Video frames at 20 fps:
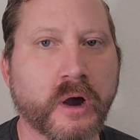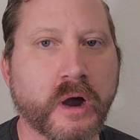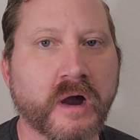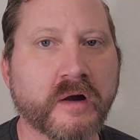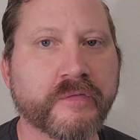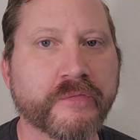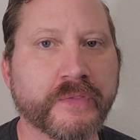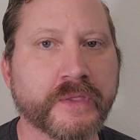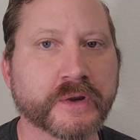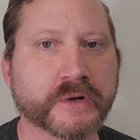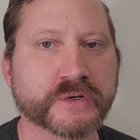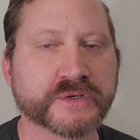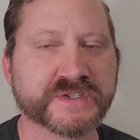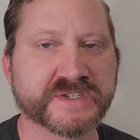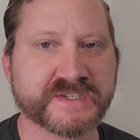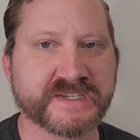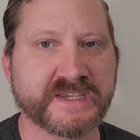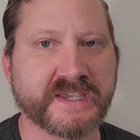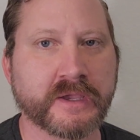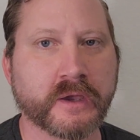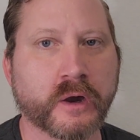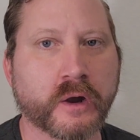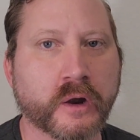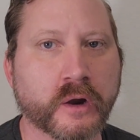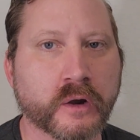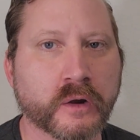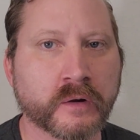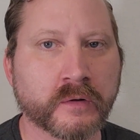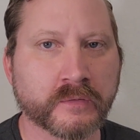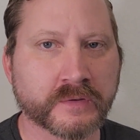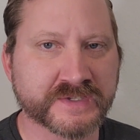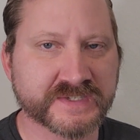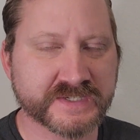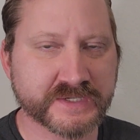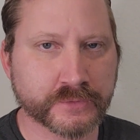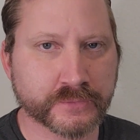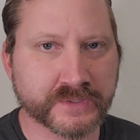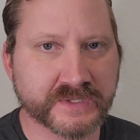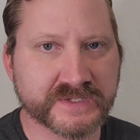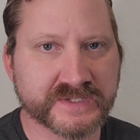off their CR
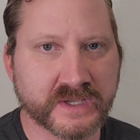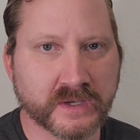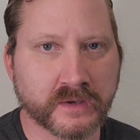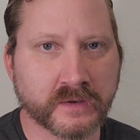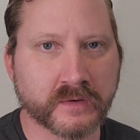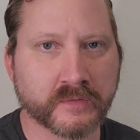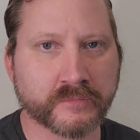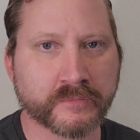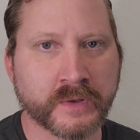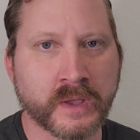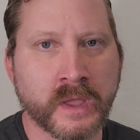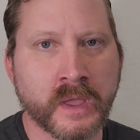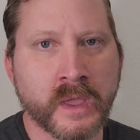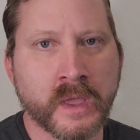series of